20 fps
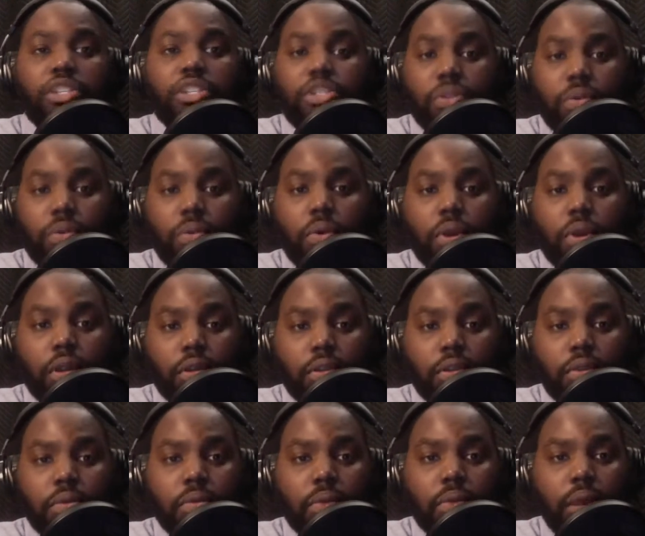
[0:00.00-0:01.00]
you want to
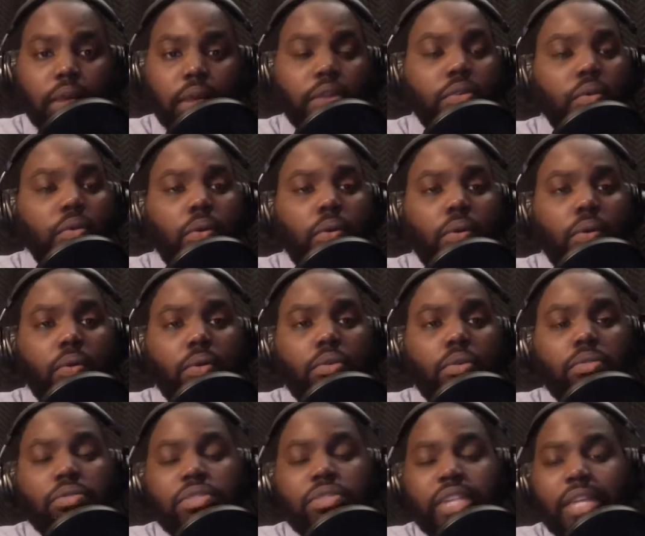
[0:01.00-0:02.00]
do and
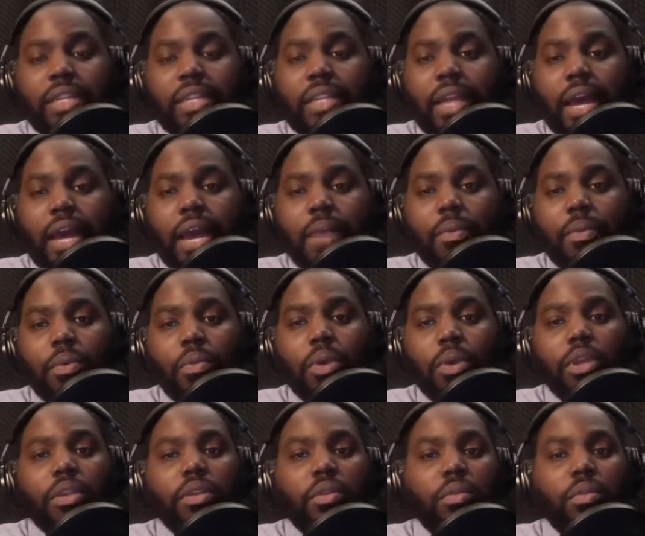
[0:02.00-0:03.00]
who's in line with
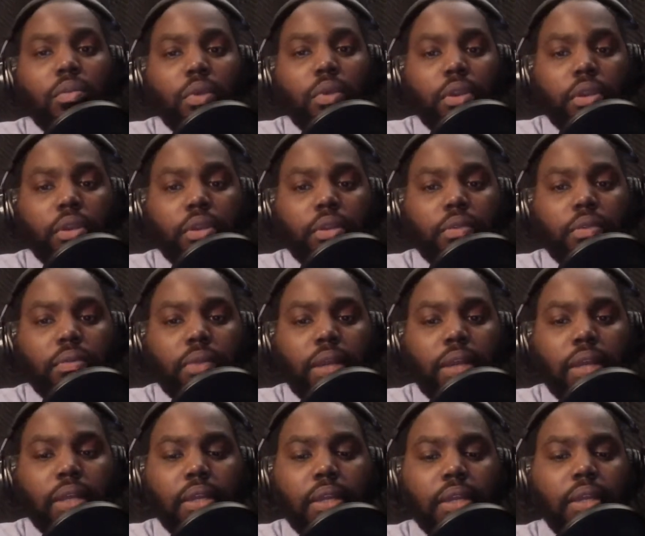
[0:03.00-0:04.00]
what you want to do,
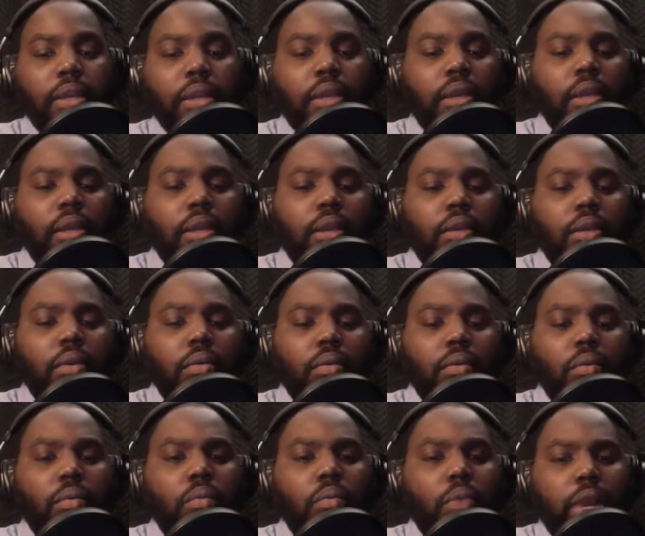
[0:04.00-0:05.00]
right?
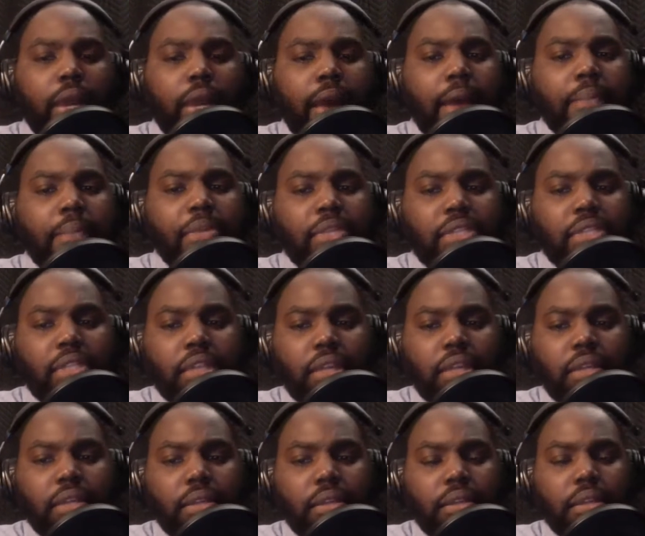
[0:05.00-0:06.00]
What happens then?